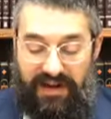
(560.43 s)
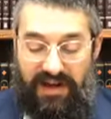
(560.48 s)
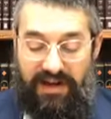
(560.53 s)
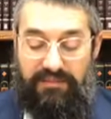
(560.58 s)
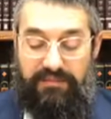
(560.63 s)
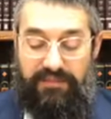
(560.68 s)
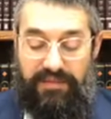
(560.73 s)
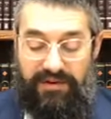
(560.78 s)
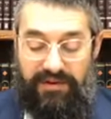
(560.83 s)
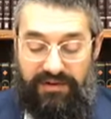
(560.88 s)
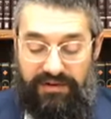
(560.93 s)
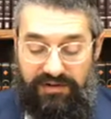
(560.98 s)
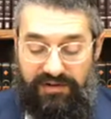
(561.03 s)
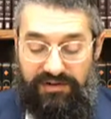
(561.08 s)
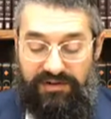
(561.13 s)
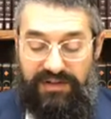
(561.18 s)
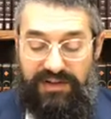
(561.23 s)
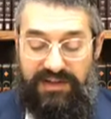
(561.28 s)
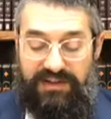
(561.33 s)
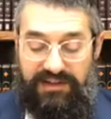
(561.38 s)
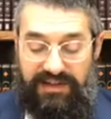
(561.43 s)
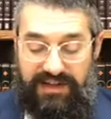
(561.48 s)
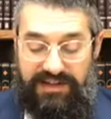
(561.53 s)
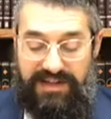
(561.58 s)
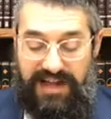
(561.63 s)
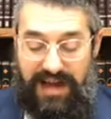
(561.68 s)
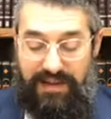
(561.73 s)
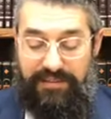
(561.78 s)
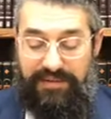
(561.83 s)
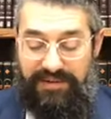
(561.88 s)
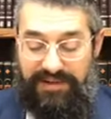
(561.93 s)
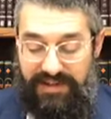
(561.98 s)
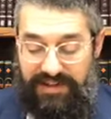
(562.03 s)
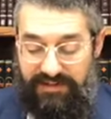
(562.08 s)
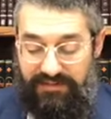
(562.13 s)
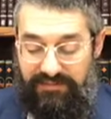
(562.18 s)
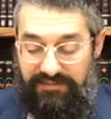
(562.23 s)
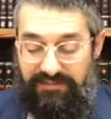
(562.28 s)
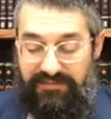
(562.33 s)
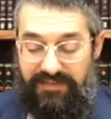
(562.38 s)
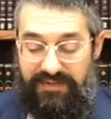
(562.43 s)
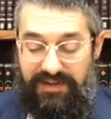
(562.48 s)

a miracle that has happened to them.